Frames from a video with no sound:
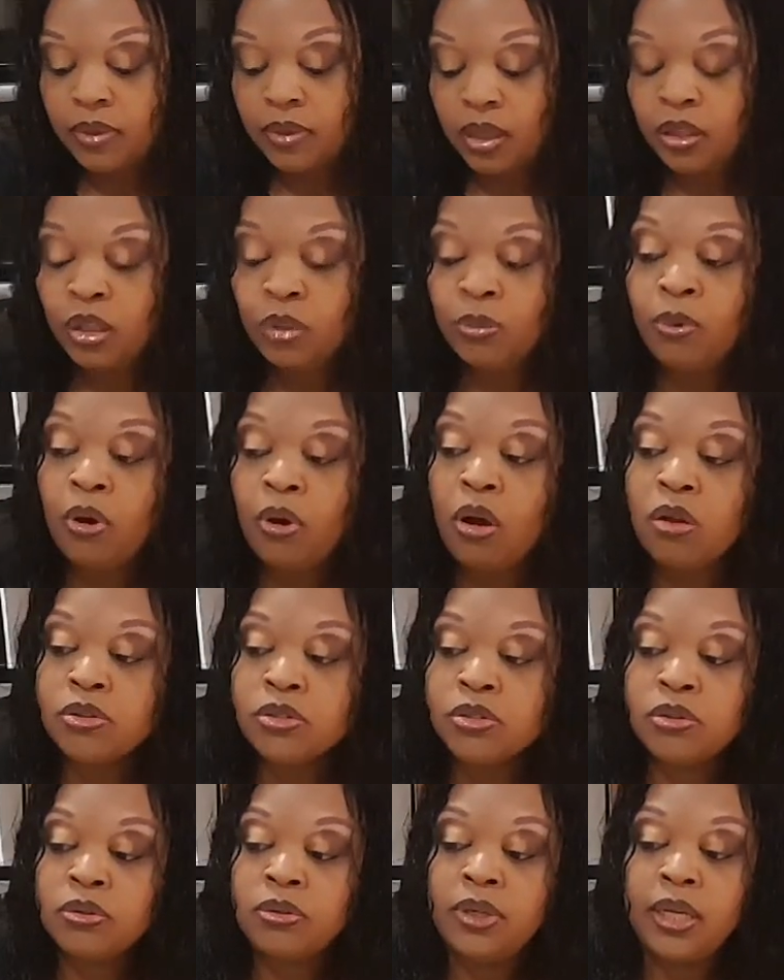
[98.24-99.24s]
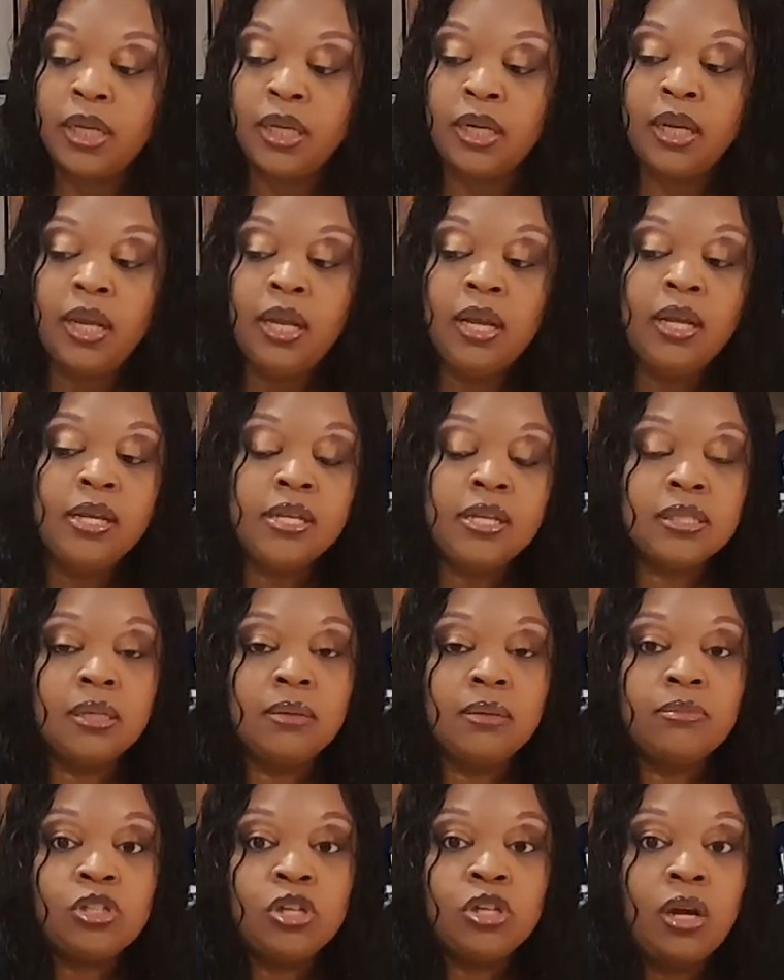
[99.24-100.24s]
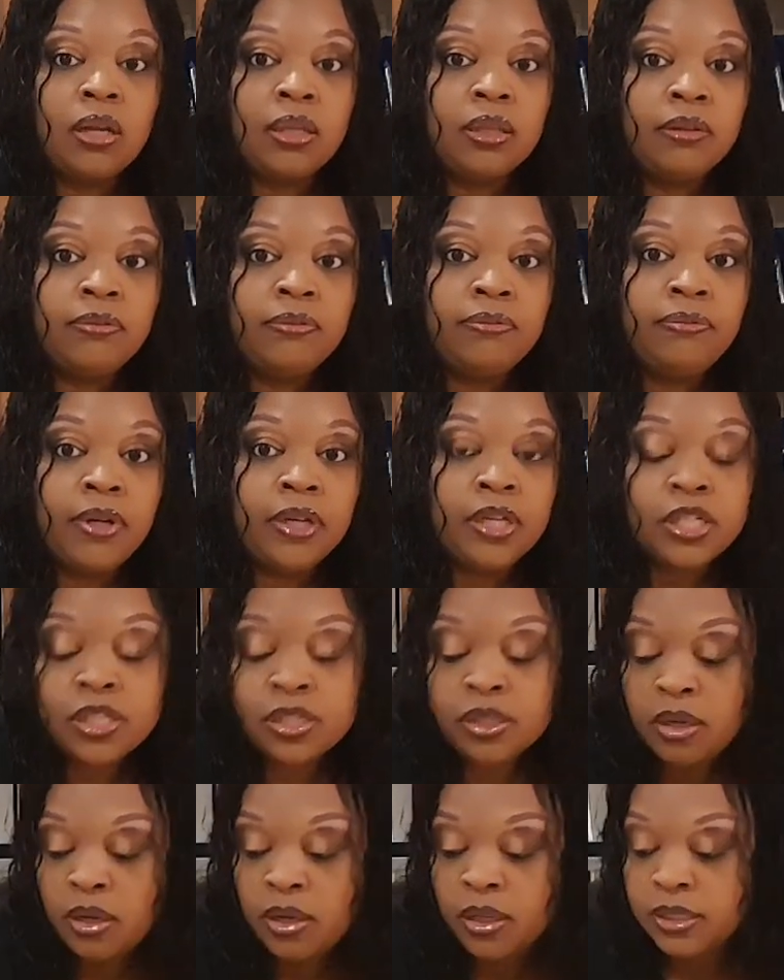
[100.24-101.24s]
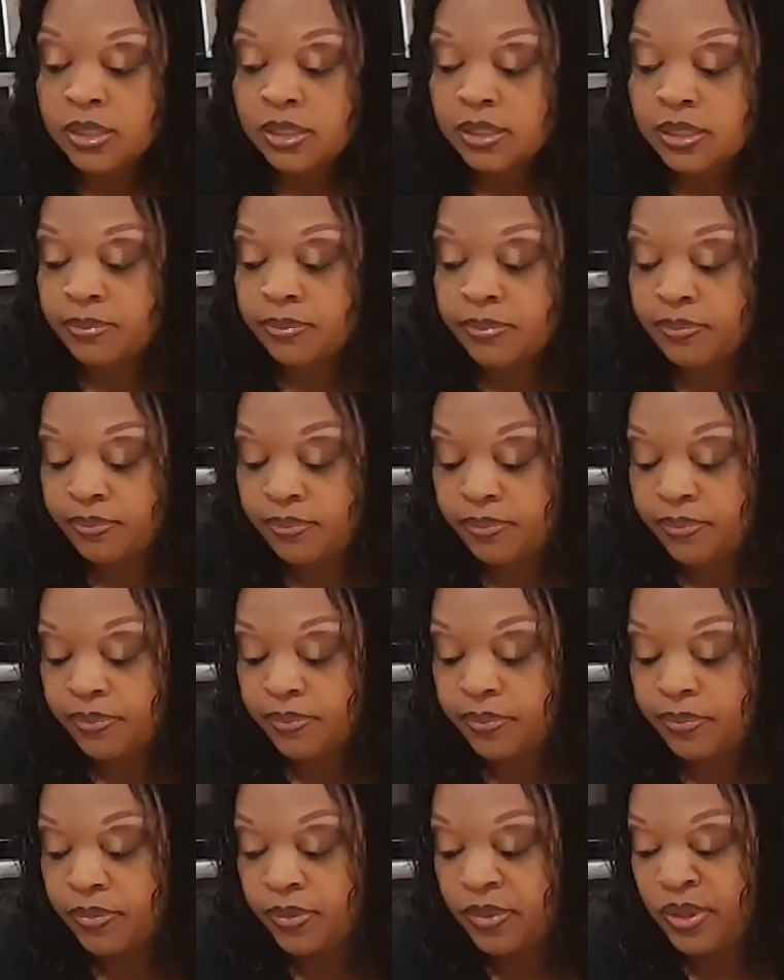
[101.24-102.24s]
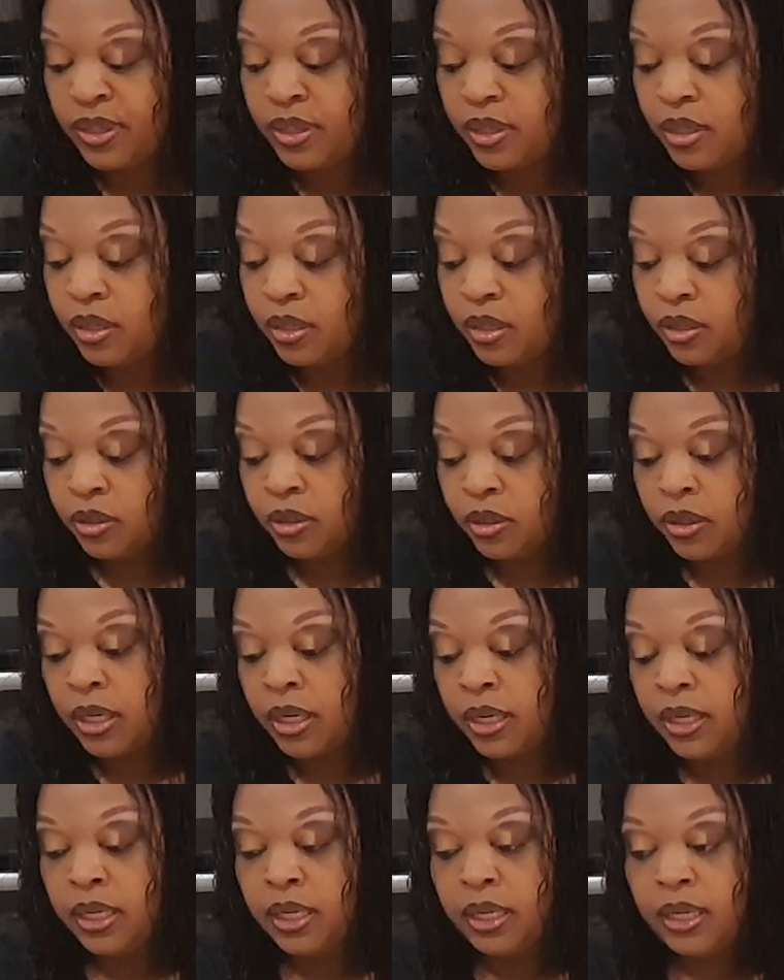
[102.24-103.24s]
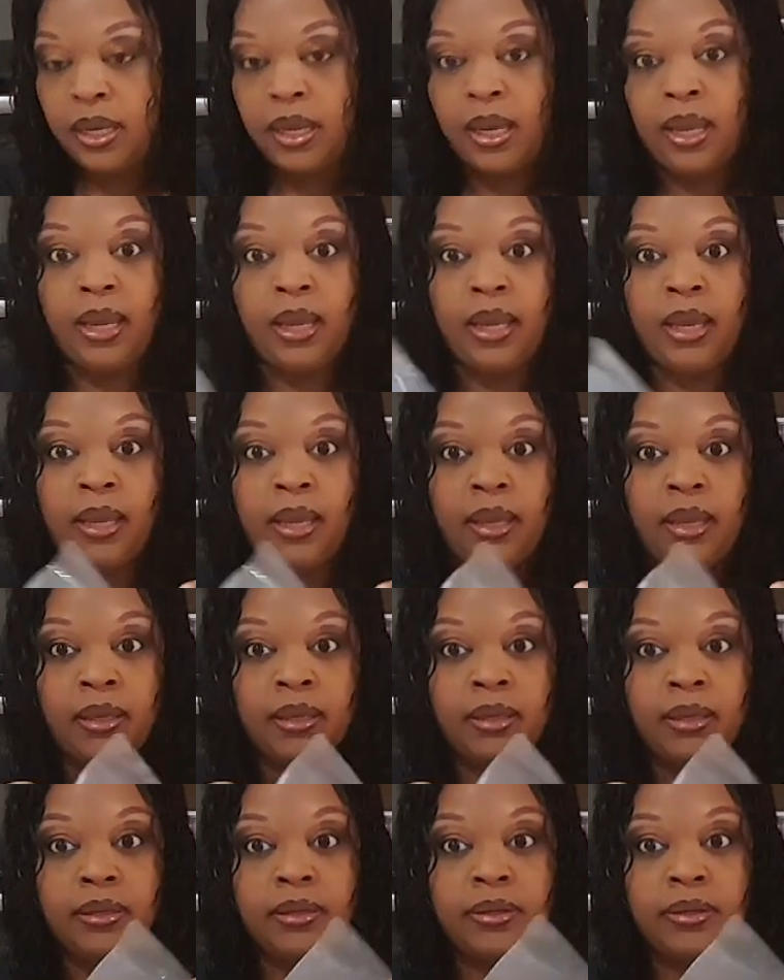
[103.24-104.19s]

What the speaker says: You will also need some chocolate fudge sauce. You're going to need a,